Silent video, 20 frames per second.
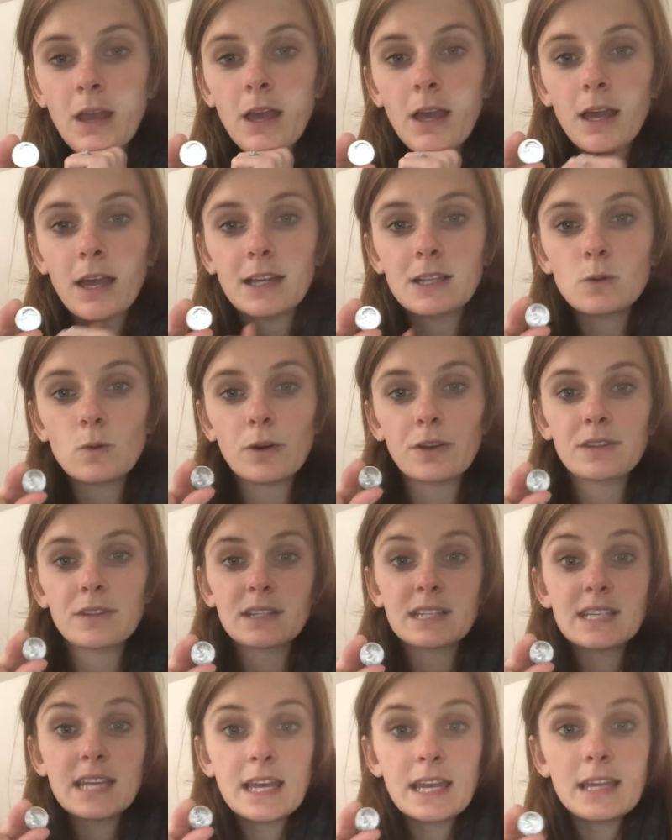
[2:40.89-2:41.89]
It's worth
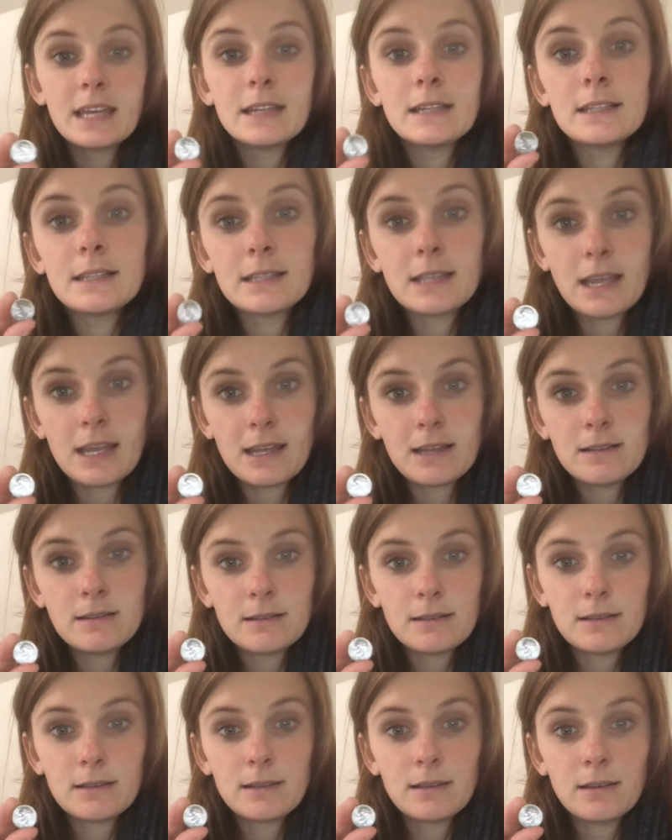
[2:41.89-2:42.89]
10
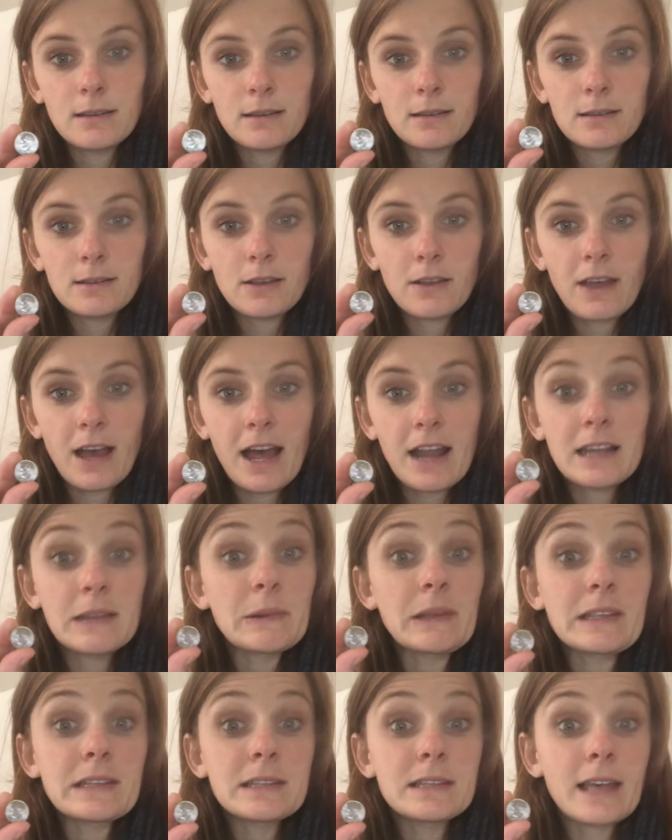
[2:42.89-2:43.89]
cents, so that
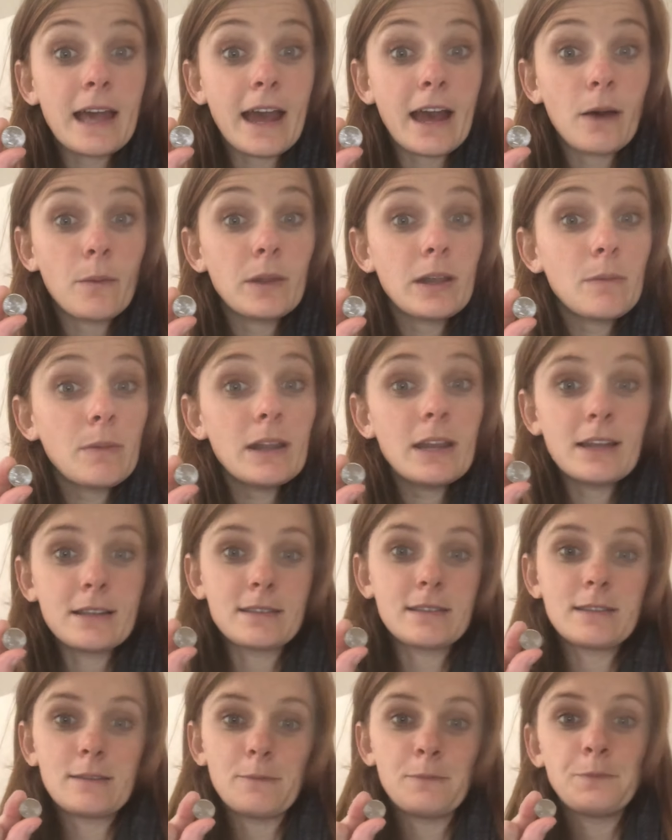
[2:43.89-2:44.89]
is how many
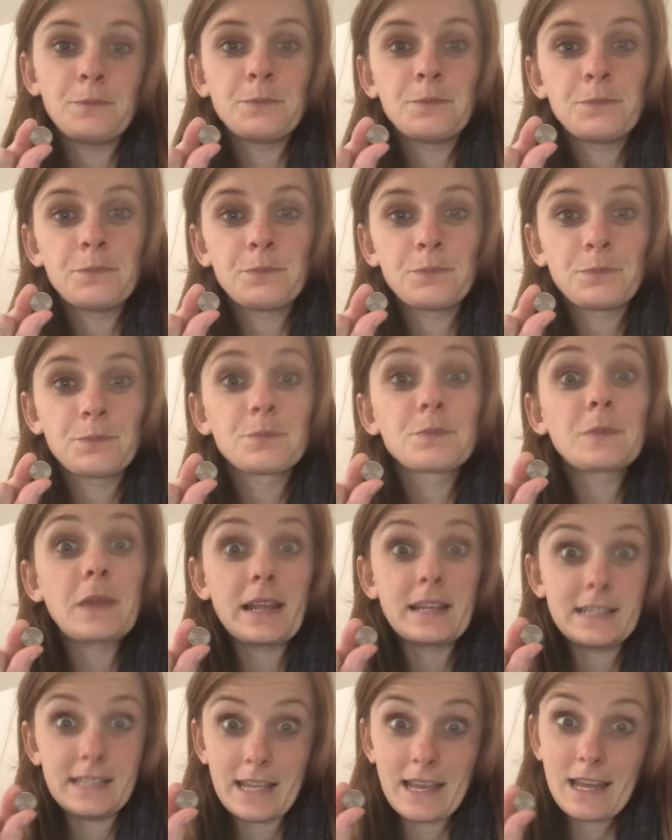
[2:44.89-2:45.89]
pennies?
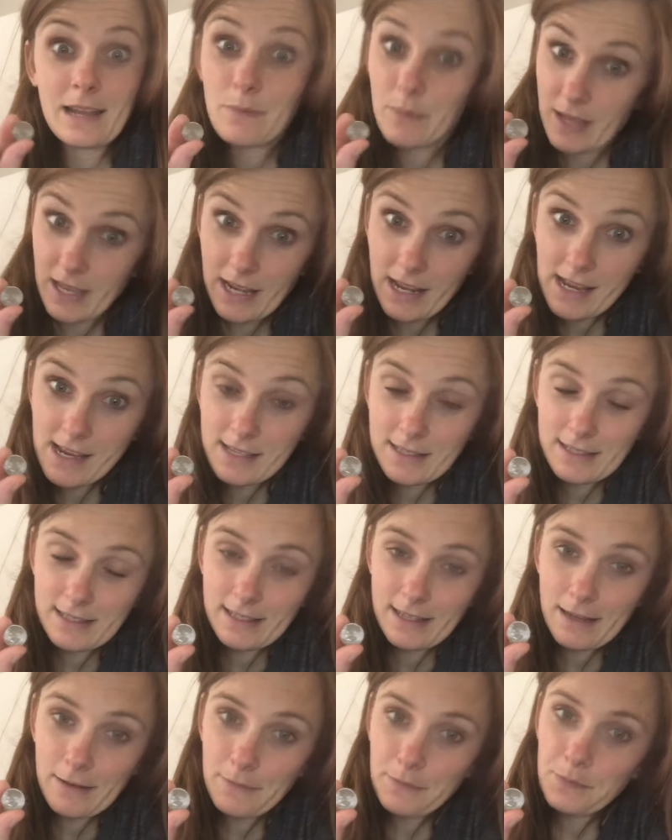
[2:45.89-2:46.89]
10 pennies,
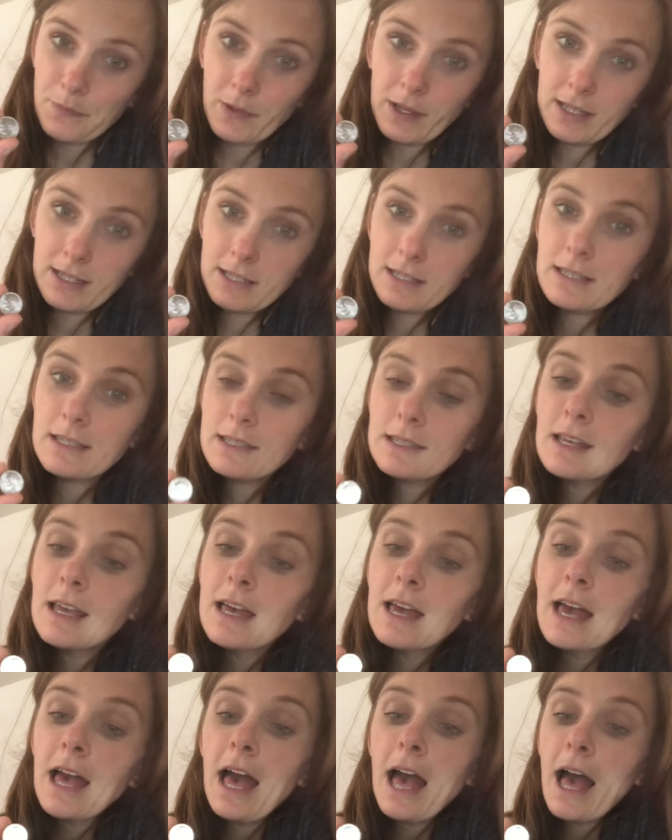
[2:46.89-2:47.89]
yep.
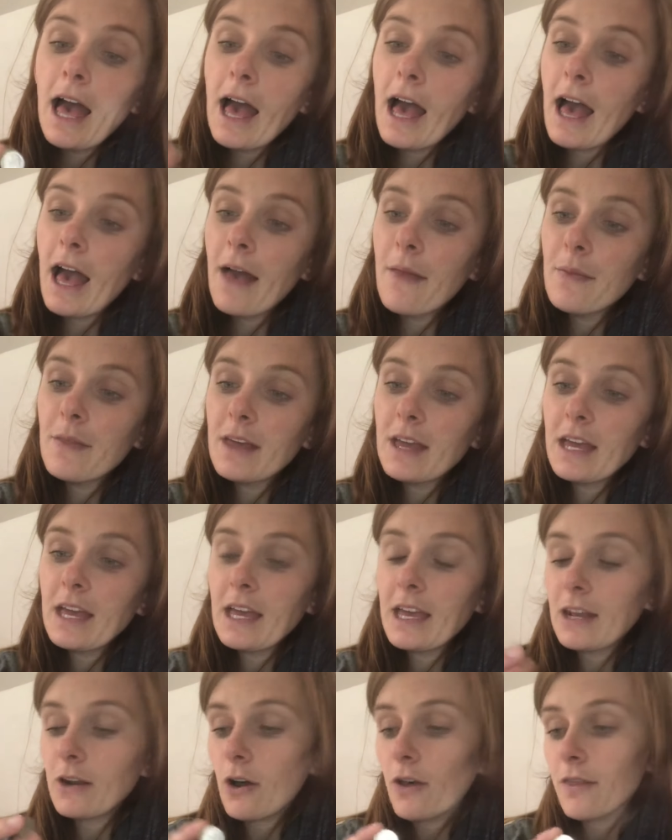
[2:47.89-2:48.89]
And
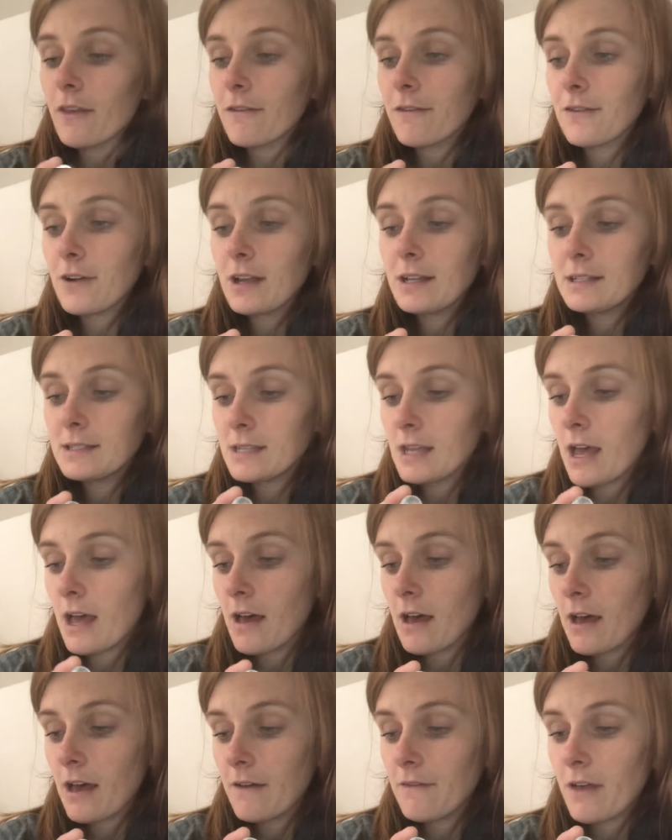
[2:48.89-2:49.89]
then on the front
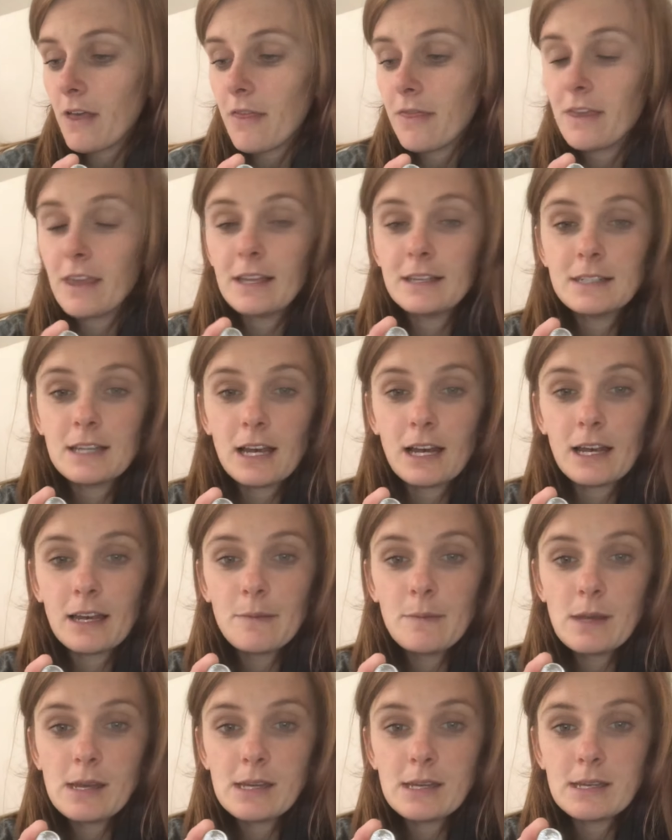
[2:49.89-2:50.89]
of the
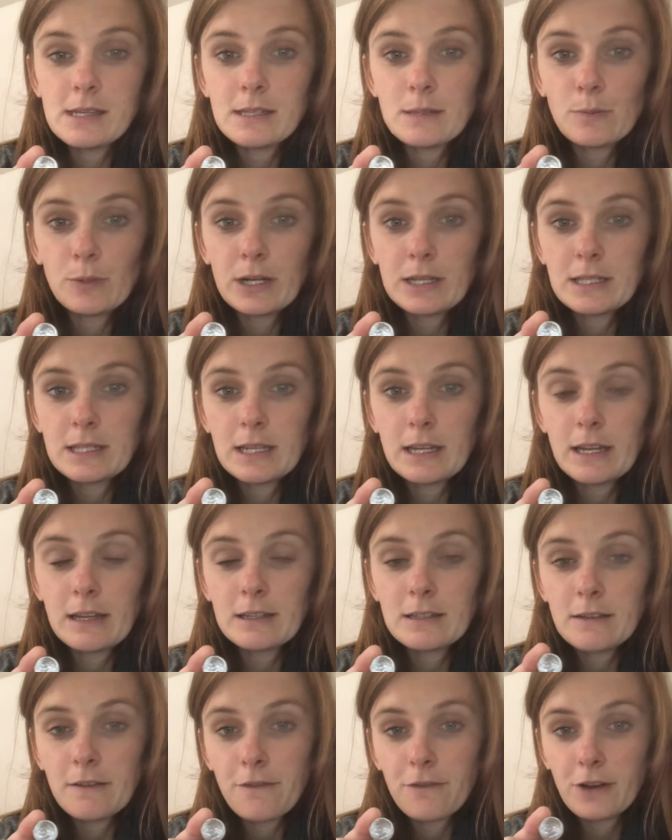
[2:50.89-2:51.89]
dime is
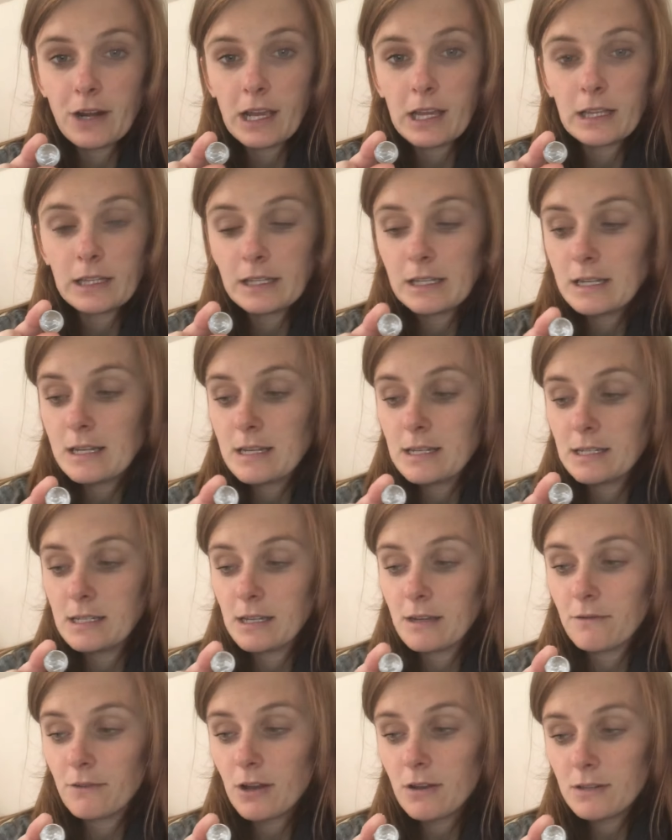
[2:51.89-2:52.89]
President Franklin
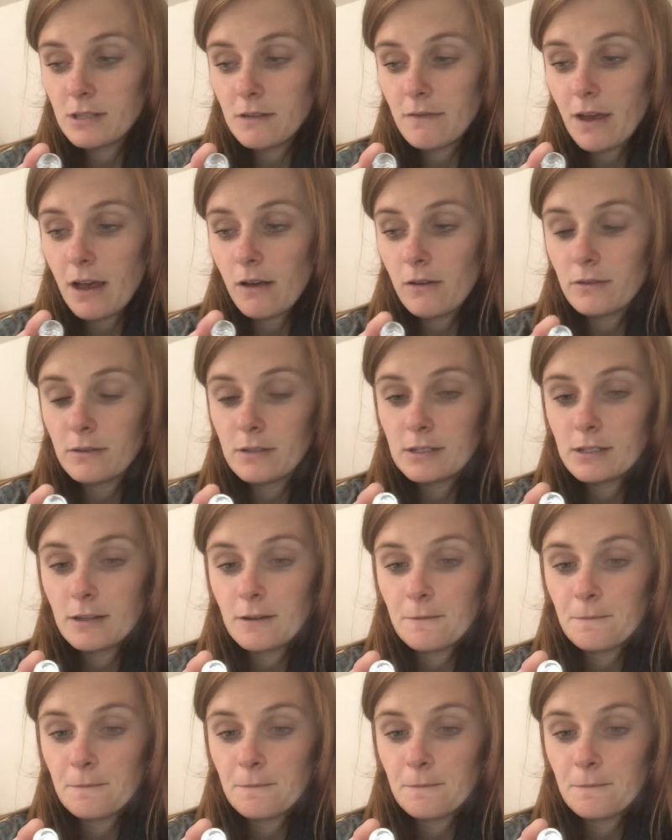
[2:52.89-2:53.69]
D. Roosevelt.